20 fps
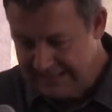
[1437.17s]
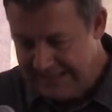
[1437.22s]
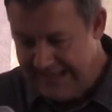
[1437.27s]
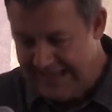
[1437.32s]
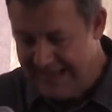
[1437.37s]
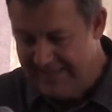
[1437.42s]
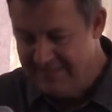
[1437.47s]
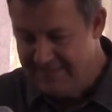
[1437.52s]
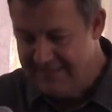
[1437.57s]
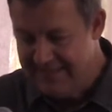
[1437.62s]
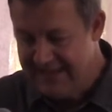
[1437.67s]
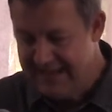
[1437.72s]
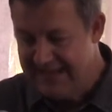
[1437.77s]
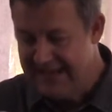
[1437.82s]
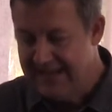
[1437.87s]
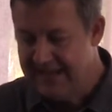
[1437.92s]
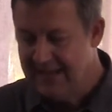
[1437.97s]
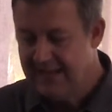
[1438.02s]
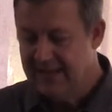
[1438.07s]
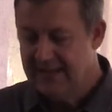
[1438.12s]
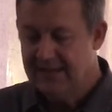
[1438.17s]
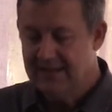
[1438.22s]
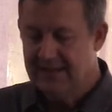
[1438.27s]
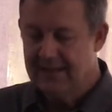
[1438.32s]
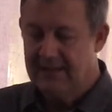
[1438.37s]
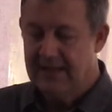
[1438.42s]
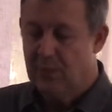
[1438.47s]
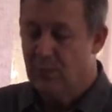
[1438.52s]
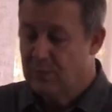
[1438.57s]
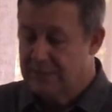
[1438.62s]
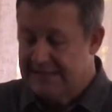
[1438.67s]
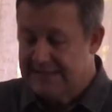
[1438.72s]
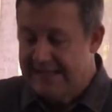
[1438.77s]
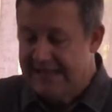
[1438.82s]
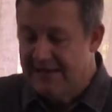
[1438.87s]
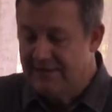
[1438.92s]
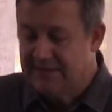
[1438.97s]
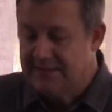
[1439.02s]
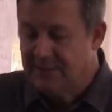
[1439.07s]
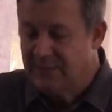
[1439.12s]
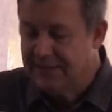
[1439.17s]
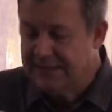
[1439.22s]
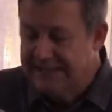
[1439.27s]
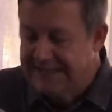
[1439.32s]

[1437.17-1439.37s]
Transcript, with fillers: and there and was there until the